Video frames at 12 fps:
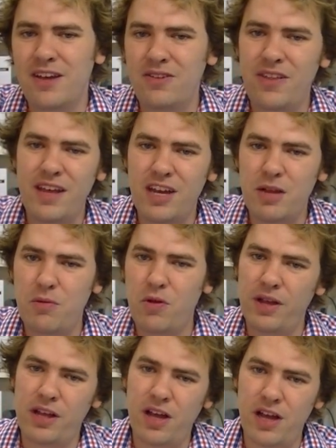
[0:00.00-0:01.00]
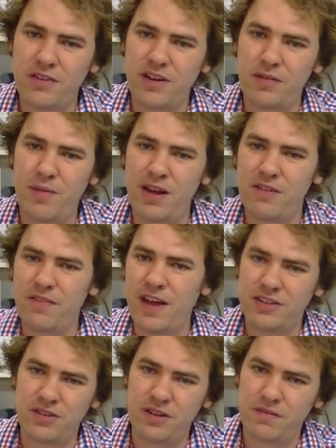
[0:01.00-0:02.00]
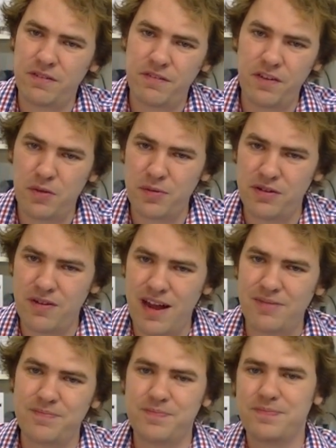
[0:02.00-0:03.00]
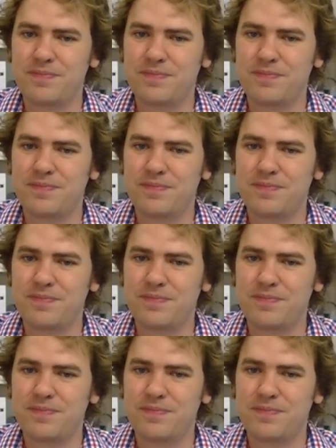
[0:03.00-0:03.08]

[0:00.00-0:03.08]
So they end up going a contract manufacturing or fulfillment route.